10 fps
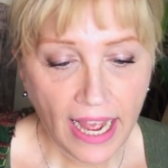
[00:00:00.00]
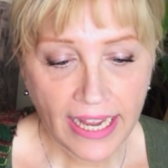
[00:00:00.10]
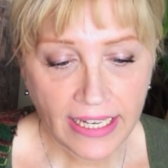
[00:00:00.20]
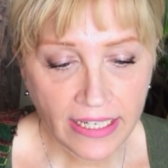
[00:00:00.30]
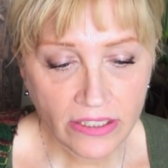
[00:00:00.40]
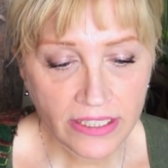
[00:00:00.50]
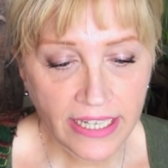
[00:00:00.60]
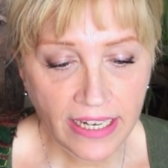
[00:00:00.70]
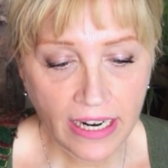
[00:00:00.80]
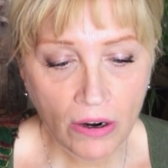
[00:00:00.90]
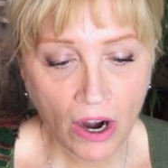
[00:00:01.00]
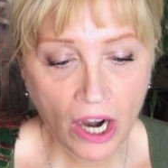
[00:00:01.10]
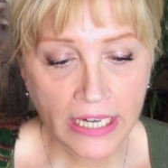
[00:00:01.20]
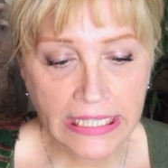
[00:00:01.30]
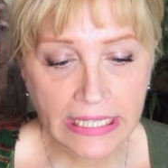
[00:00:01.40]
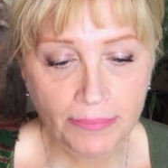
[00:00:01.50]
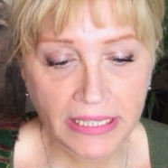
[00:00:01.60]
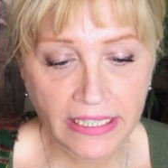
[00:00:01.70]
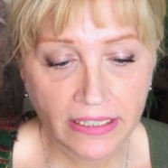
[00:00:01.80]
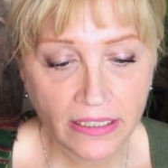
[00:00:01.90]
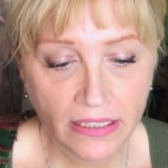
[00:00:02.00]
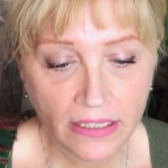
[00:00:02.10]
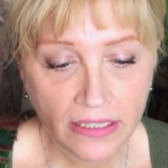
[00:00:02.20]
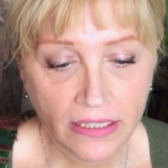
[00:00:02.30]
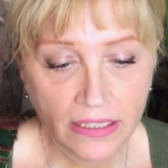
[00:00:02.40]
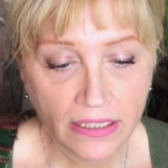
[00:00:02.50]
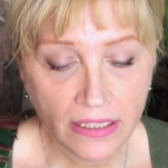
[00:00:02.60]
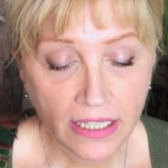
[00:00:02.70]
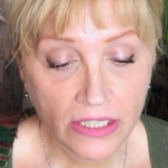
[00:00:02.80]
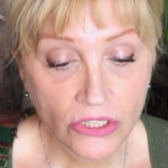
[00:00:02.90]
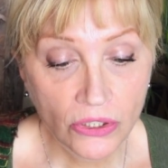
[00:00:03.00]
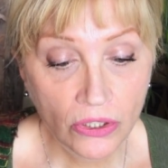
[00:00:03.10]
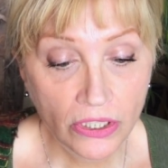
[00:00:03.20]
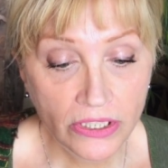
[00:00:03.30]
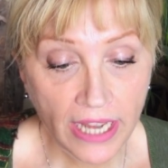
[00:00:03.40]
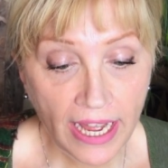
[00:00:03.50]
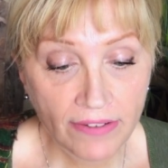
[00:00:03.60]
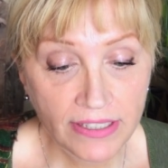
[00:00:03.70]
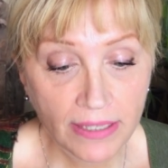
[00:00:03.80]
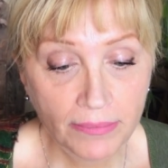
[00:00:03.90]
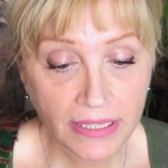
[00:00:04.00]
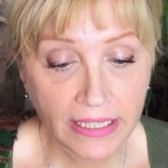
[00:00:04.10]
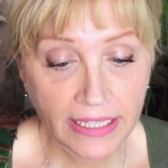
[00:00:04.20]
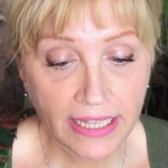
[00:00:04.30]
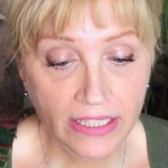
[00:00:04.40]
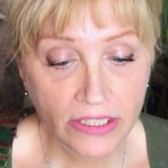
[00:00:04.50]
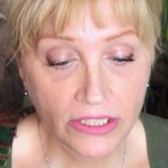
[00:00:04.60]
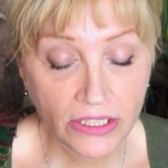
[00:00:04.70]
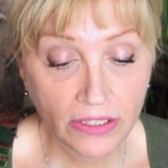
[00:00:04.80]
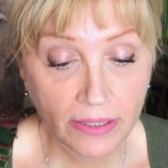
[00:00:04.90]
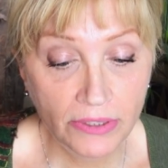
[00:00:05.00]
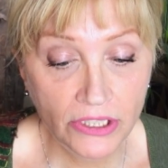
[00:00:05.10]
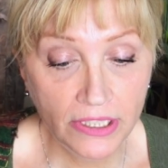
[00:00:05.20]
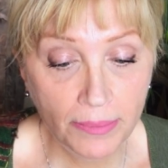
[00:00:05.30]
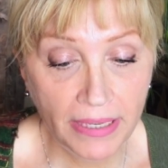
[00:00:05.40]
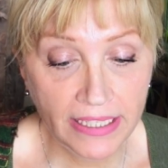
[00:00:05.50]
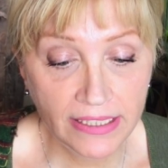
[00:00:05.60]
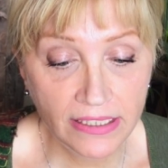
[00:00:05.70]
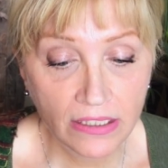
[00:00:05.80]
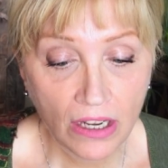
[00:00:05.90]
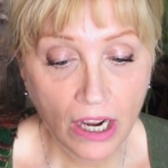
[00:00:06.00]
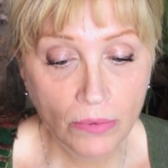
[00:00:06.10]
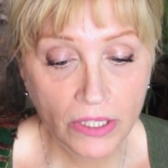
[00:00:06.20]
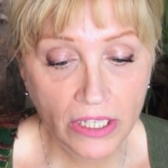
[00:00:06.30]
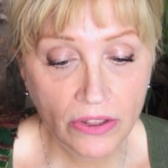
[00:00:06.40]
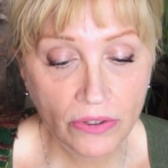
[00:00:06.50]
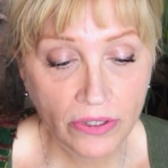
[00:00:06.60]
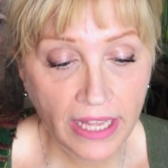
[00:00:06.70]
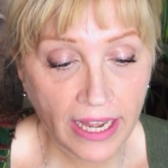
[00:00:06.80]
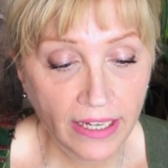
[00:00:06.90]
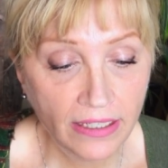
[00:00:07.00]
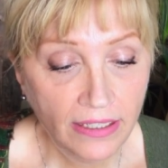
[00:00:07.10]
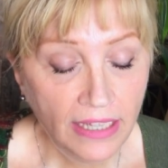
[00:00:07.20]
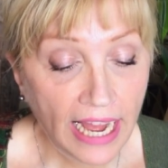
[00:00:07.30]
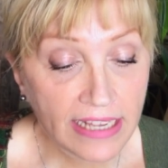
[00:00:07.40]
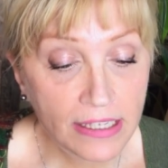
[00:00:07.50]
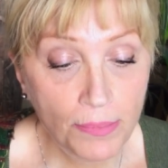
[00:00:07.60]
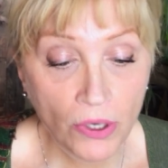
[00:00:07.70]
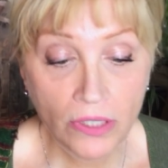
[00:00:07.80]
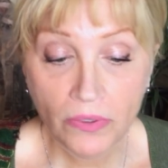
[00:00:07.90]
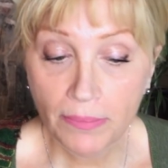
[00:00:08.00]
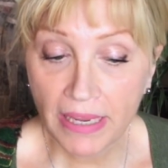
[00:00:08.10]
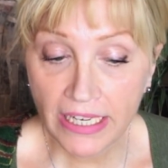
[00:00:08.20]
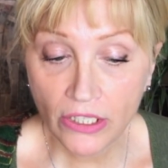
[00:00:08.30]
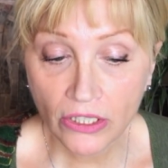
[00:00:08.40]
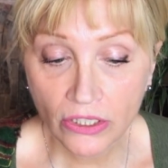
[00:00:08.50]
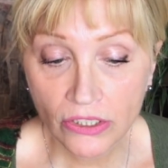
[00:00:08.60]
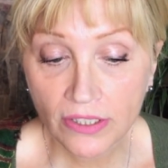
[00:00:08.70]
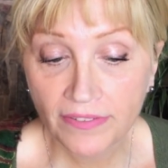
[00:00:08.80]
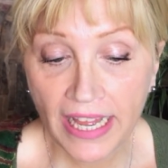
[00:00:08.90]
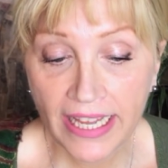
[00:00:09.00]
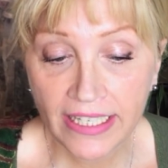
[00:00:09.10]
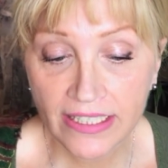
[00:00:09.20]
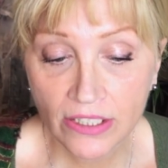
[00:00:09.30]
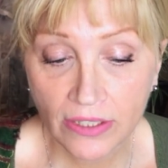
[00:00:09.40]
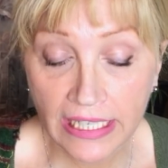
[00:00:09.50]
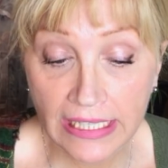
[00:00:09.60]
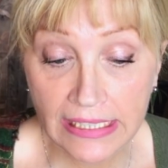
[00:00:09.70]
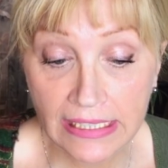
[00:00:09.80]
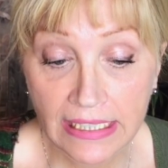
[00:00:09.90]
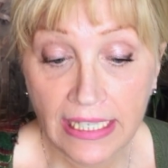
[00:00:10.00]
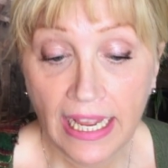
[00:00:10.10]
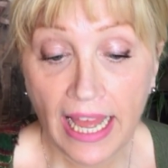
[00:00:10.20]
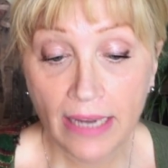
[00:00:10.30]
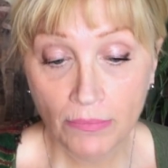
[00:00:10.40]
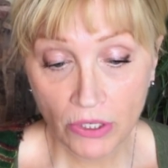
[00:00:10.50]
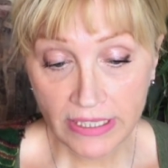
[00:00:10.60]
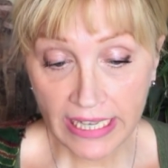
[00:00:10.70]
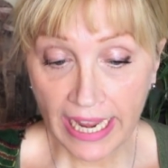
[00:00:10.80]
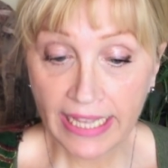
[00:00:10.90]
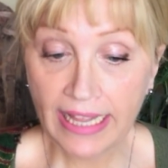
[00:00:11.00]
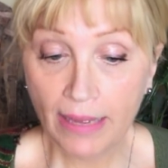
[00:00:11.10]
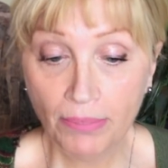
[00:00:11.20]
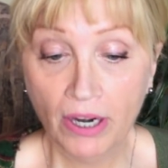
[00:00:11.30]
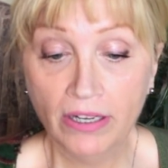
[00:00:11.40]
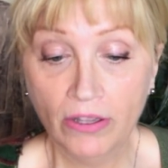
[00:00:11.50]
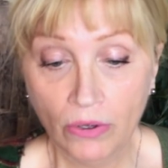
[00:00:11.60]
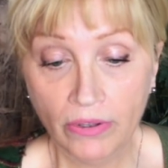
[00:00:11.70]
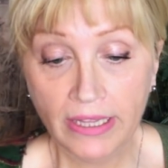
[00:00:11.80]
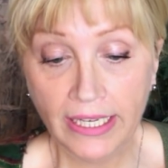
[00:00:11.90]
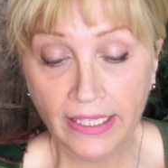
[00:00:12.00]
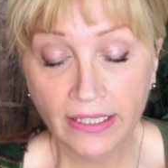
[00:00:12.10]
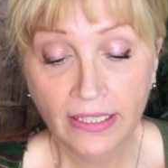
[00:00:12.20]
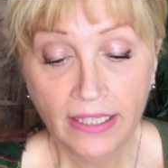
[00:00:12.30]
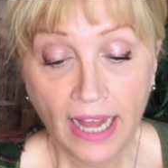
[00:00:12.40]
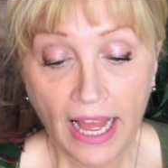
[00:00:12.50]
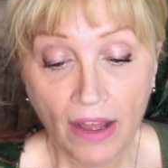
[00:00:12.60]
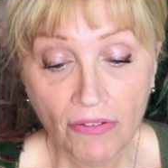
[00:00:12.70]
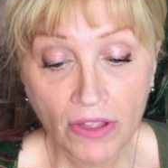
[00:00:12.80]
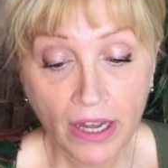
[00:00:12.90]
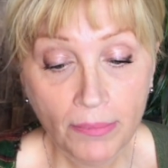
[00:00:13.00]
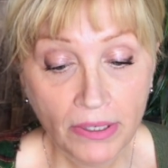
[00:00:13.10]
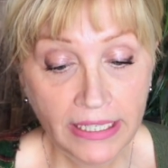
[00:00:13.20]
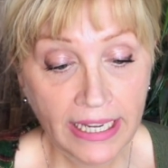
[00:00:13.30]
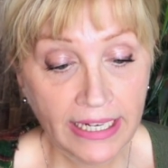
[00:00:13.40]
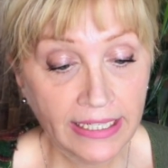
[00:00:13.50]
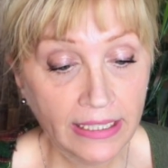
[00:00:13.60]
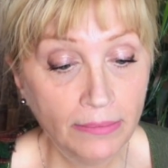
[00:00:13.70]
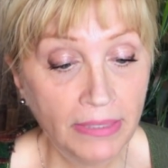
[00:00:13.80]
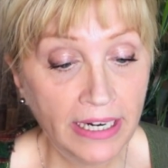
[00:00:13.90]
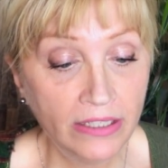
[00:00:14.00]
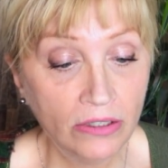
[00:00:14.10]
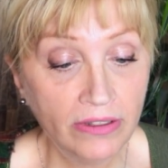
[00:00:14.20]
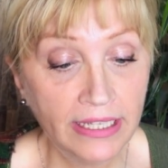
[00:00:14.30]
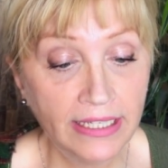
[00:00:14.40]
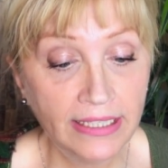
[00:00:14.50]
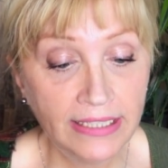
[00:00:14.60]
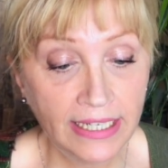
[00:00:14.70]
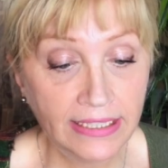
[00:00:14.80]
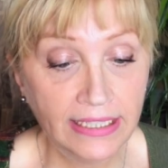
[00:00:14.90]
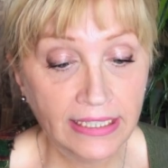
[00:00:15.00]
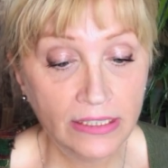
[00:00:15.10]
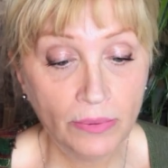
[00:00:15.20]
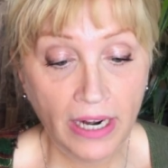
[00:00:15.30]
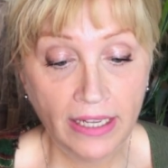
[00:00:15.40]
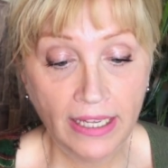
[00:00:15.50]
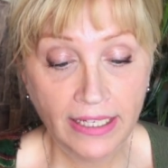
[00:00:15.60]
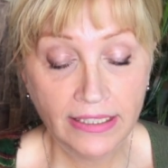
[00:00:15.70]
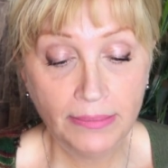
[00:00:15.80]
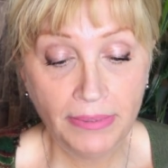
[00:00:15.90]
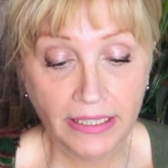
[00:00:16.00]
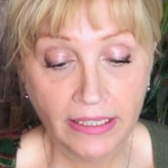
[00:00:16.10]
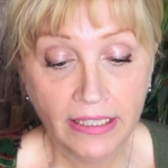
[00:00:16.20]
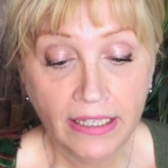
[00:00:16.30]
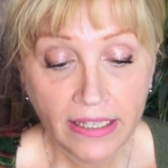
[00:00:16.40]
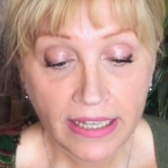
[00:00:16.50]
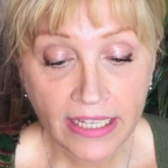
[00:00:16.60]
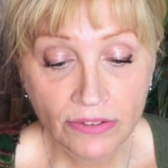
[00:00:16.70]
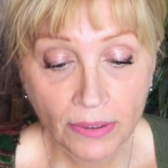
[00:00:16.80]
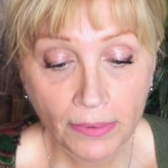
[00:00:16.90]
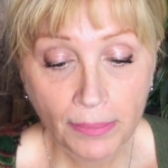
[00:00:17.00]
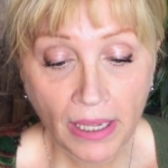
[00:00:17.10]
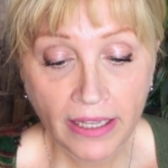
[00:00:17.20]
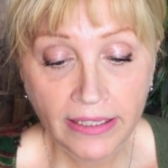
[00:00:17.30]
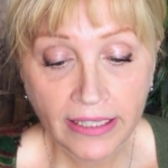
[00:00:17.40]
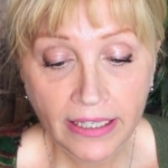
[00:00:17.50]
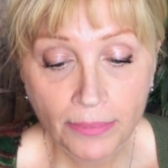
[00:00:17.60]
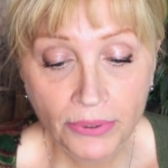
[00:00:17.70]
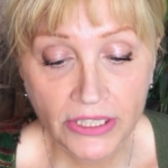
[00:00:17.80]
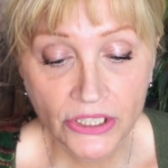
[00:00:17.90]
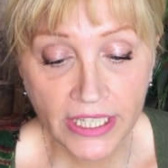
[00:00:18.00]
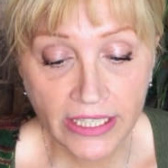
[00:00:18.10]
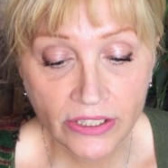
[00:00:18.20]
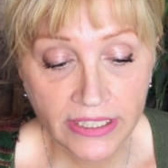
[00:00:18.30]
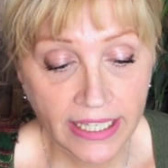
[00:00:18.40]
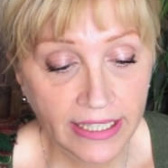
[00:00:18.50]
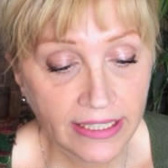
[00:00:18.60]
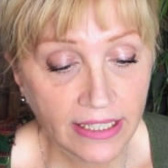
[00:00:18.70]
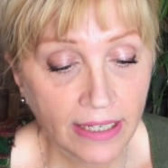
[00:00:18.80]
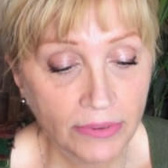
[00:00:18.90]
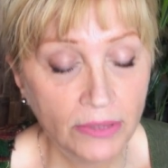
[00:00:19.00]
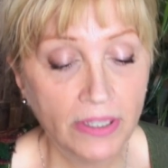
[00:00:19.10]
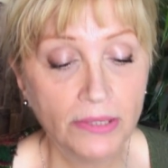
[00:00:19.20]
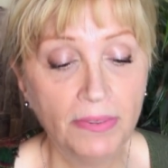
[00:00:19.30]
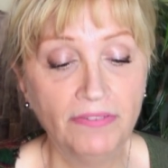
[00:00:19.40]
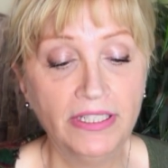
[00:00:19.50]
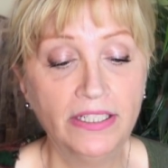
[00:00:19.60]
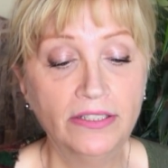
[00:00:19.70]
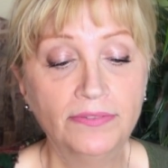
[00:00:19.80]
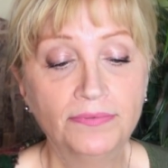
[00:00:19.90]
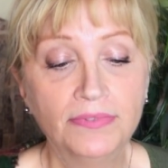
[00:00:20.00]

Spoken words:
I can understand how hard it can be a chore to have something like that to do. I wish you the best on working through that. I've spoken with many girls who have had SRS, and most hate that part of the whole thing. I have thought about getting it, but I don't think the technique is where I'd like it to be. Thanks for replying, and I appreciate you taking the time to watch my video.